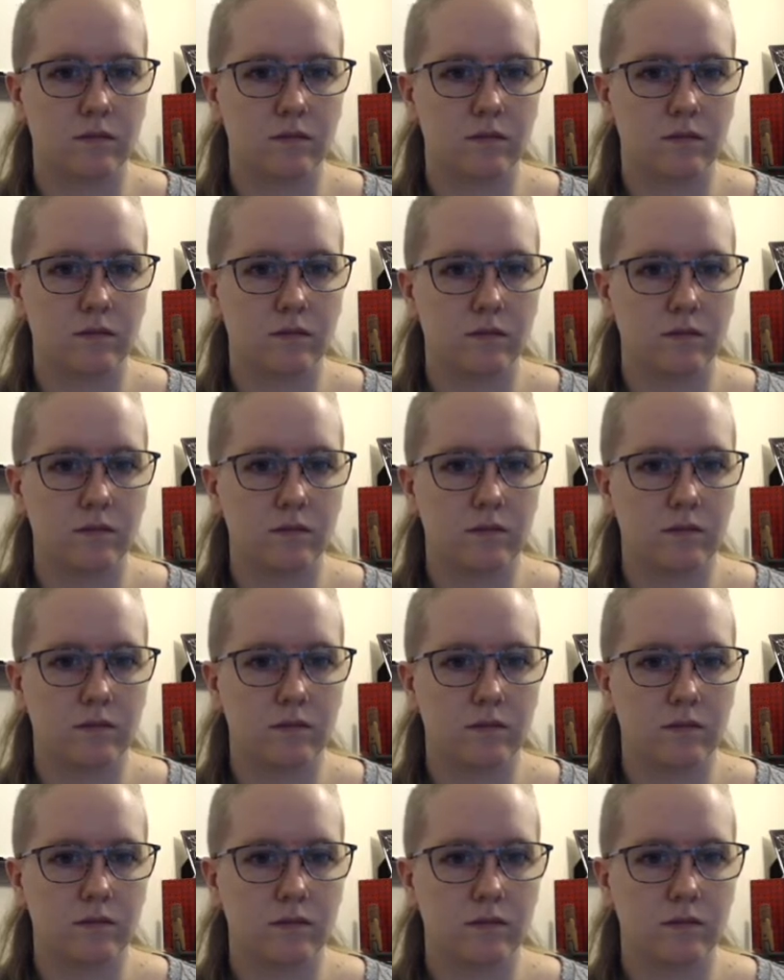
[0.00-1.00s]

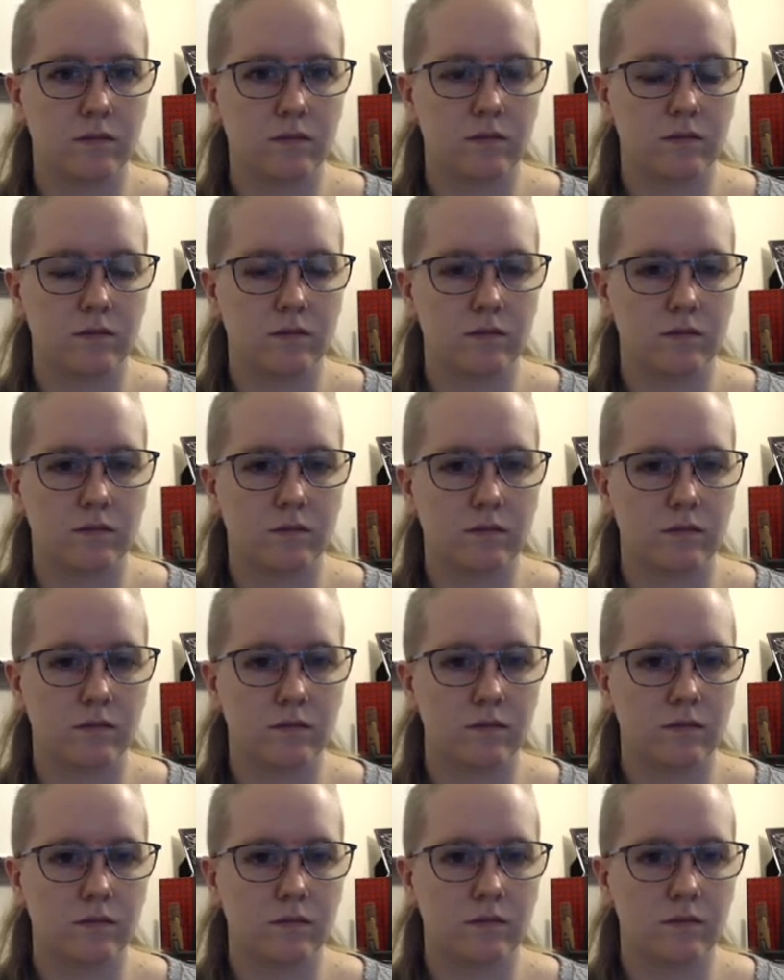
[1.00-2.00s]

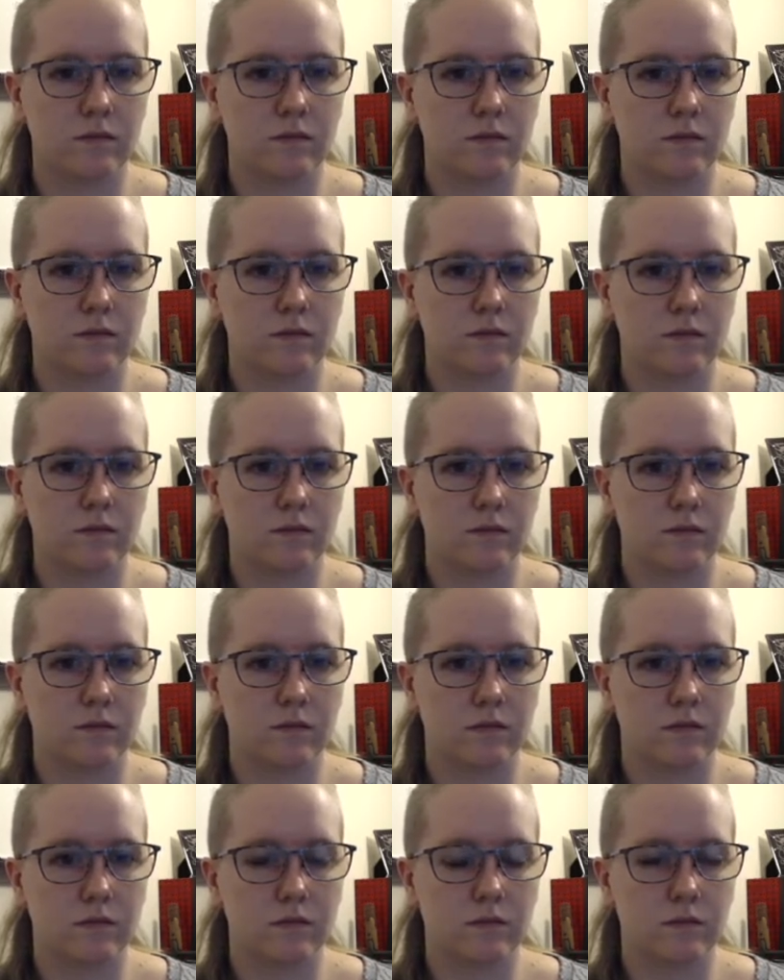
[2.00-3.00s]

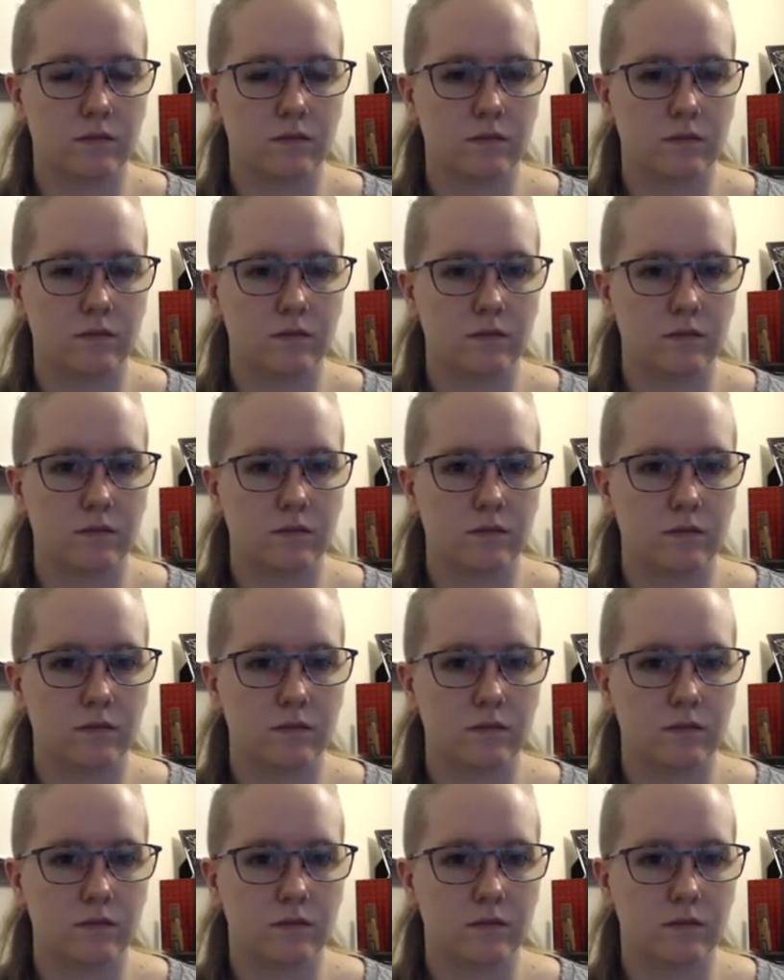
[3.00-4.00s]

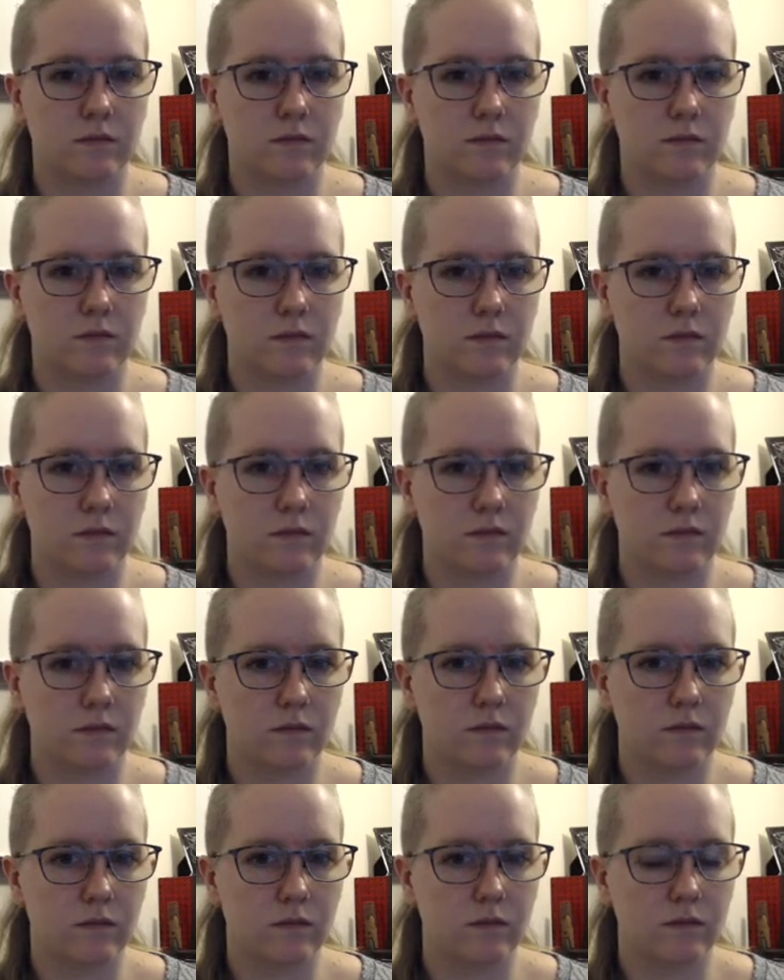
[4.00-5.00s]

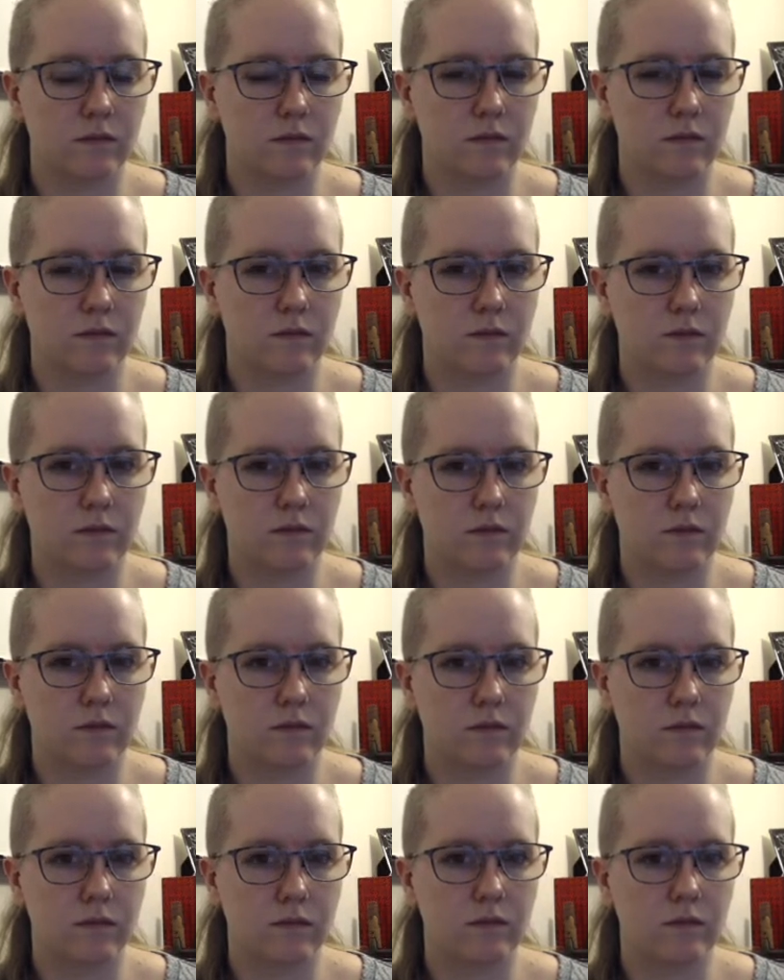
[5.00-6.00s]

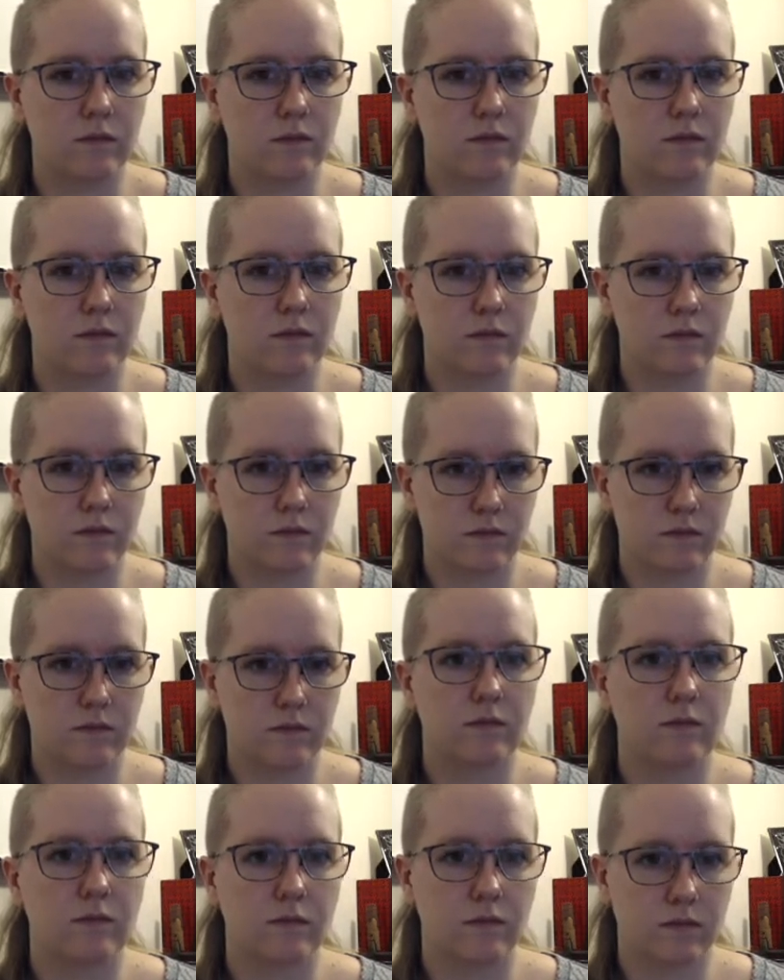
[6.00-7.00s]

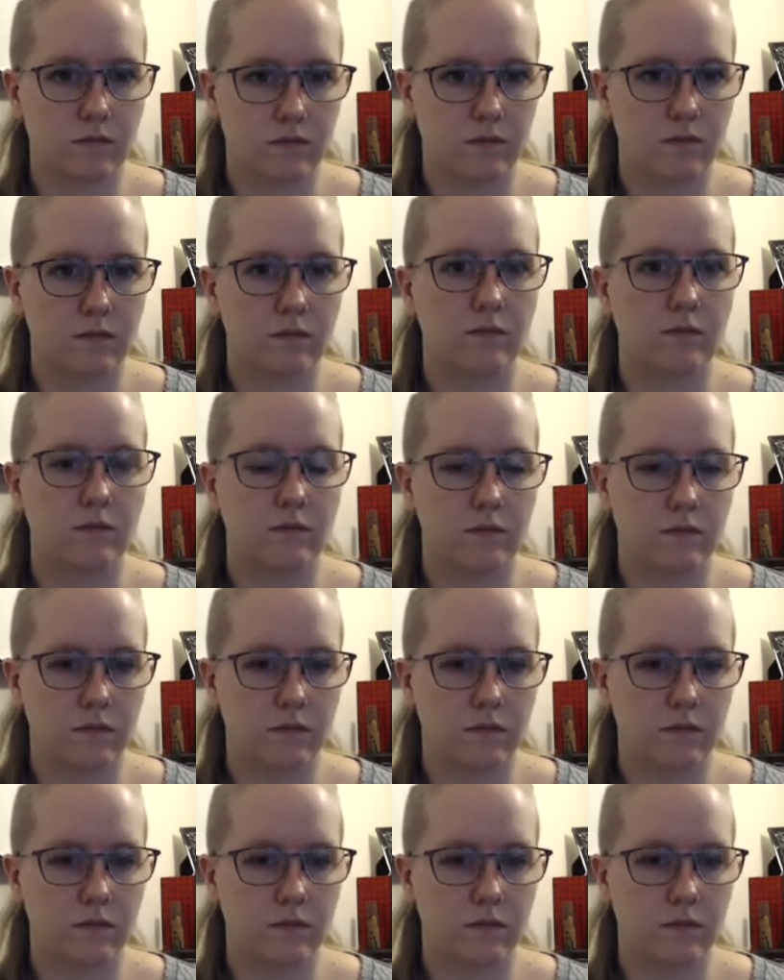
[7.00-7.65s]
(silent)